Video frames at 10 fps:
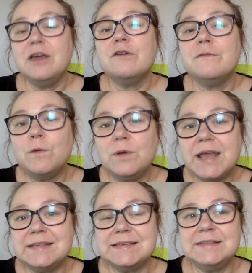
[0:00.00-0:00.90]
4
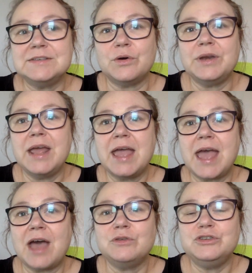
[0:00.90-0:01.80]
lessons on
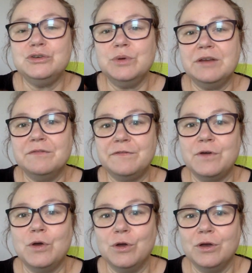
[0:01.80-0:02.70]
how to
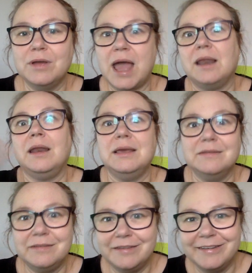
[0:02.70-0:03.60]
infer, at
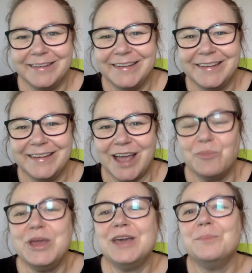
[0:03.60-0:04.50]
least. And
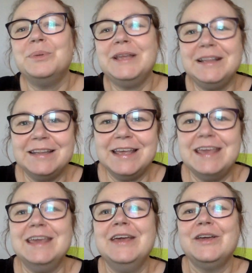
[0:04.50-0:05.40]
we
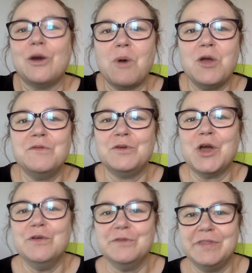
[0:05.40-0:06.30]
completely go over and
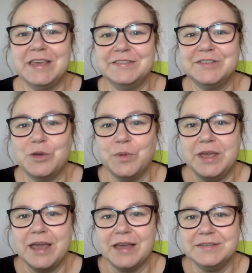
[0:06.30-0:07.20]
over these, don't
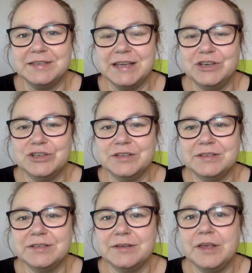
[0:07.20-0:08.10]
we, as
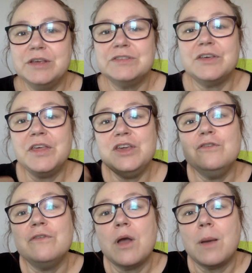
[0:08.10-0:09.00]
teachers? So that
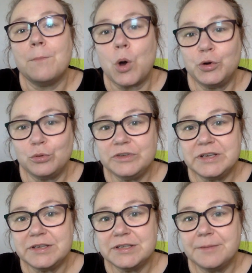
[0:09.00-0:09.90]
you've modelled
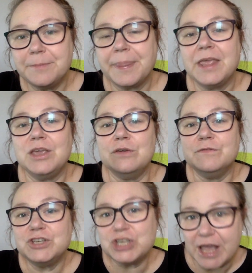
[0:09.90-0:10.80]
it, you've
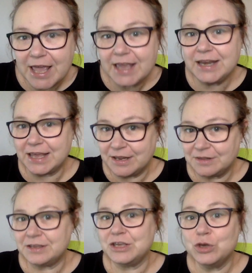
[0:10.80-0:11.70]
shared
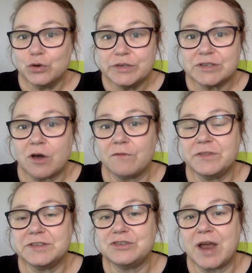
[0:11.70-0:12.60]
in the use of
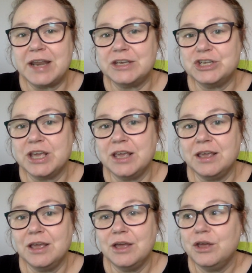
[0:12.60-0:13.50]
the strategy,
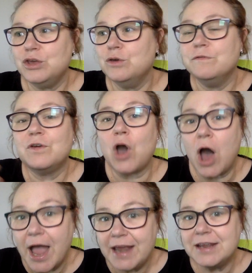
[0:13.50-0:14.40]
you've
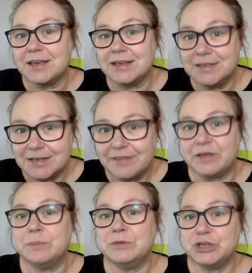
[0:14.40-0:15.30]
guided
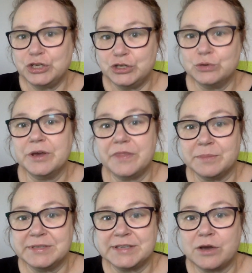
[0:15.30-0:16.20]
them to do it
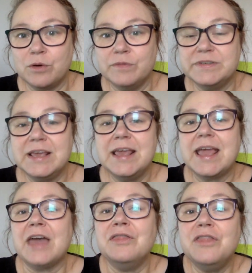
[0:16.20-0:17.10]
themselves,
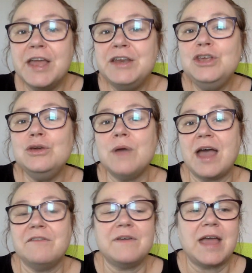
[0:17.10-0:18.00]
and then you
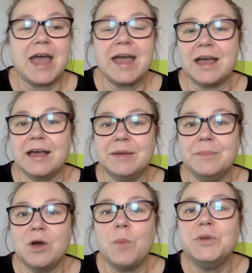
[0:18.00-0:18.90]
have
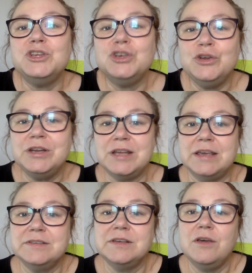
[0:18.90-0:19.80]

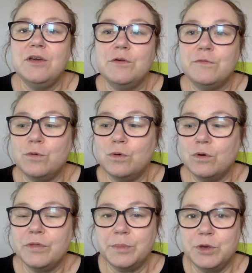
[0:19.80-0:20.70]
opportunities
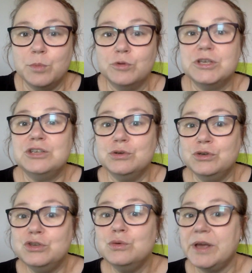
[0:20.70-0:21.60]
for the pupils to
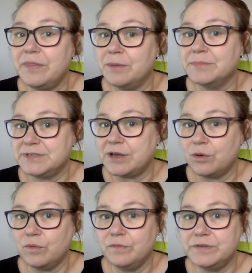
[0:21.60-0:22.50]
do it
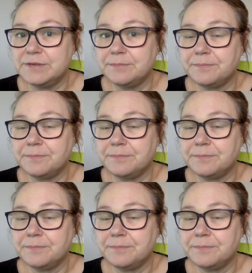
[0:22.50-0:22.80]
themselves.